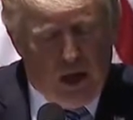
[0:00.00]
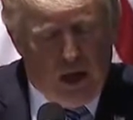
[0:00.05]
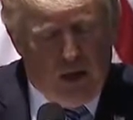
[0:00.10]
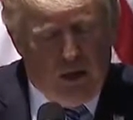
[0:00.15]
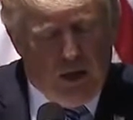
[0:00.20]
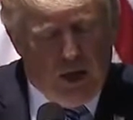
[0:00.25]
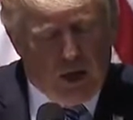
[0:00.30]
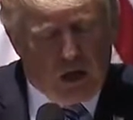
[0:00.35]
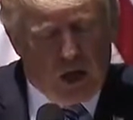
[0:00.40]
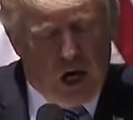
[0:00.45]

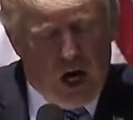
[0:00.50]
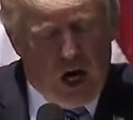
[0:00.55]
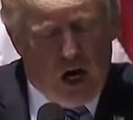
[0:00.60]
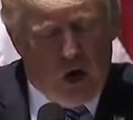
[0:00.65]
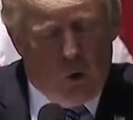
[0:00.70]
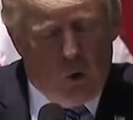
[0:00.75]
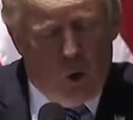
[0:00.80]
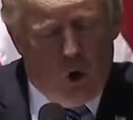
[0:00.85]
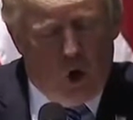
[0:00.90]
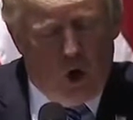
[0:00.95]
and the
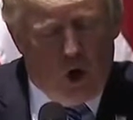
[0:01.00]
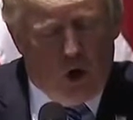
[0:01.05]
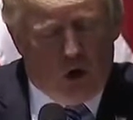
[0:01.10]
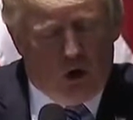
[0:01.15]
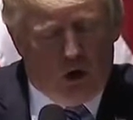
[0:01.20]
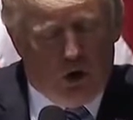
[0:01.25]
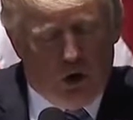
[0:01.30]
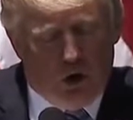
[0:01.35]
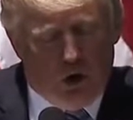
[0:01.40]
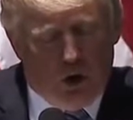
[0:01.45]
entire
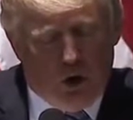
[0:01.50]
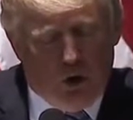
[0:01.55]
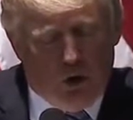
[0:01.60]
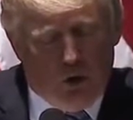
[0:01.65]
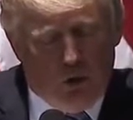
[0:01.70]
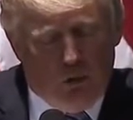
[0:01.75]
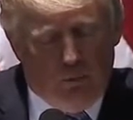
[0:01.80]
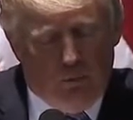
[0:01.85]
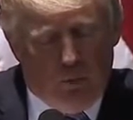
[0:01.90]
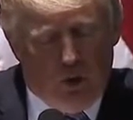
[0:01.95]
world
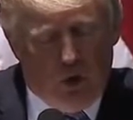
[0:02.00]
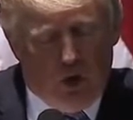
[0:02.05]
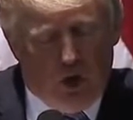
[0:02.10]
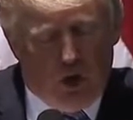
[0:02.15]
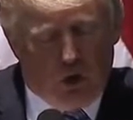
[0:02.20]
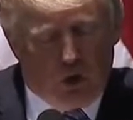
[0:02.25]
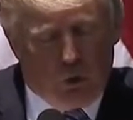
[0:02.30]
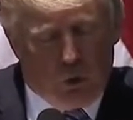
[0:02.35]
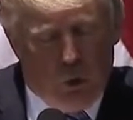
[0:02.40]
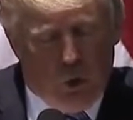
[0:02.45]

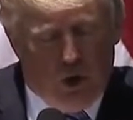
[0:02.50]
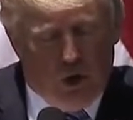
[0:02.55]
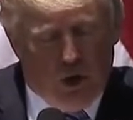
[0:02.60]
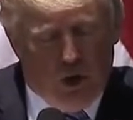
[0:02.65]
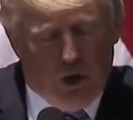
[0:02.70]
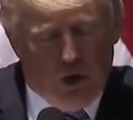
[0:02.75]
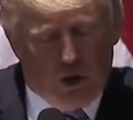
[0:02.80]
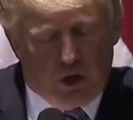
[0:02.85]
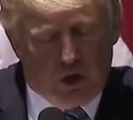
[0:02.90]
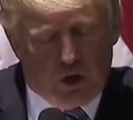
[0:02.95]
just
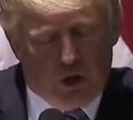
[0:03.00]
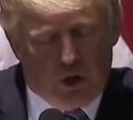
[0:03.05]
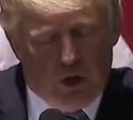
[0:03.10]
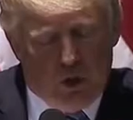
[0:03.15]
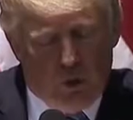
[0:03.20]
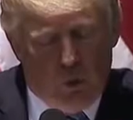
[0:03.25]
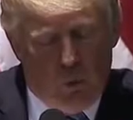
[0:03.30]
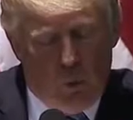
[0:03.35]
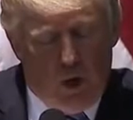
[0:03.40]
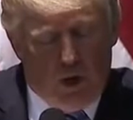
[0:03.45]
witnessed
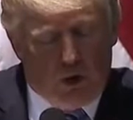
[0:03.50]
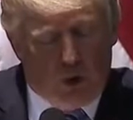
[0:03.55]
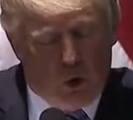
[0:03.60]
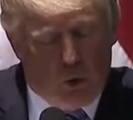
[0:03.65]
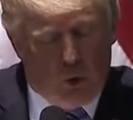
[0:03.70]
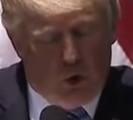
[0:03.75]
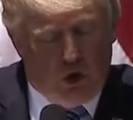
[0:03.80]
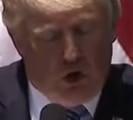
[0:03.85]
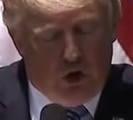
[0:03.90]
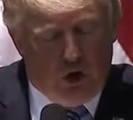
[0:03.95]
what
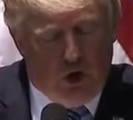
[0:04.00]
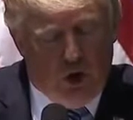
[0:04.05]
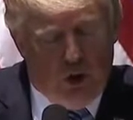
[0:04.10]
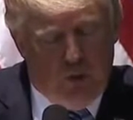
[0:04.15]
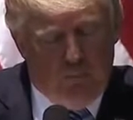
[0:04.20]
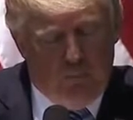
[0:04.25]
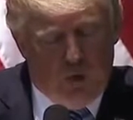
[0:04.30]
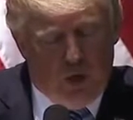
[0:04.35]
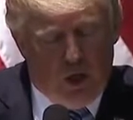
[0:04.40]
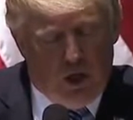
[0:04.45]
the
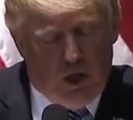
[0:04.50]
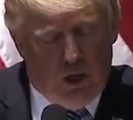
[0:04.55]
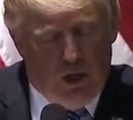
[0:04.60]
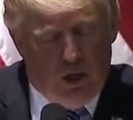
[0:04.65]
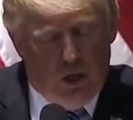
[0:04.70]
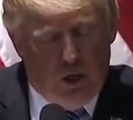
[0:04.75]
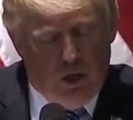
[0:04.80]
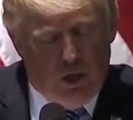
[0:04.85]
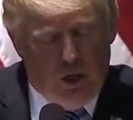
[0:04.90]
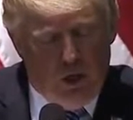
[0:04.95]
regime
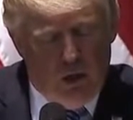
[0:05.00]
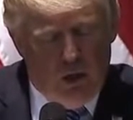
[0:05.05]
did